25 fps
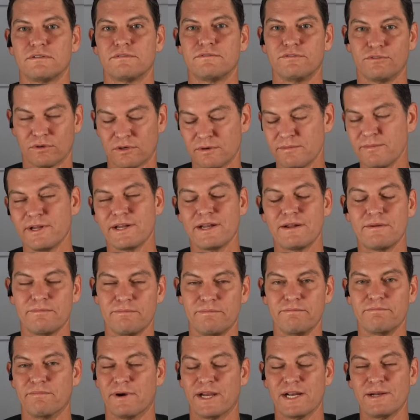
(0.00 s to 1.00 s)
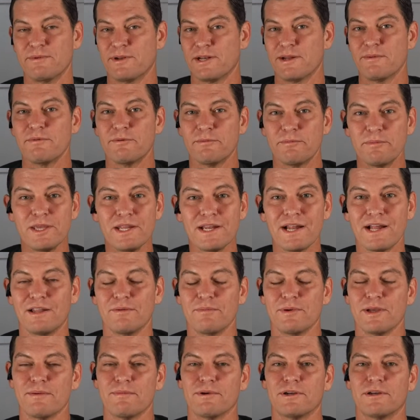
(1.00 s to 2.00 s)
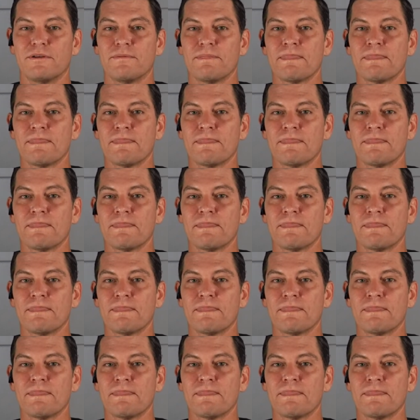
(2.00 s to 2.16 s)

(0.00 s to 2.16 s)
Florida might have been able to beat Alabama.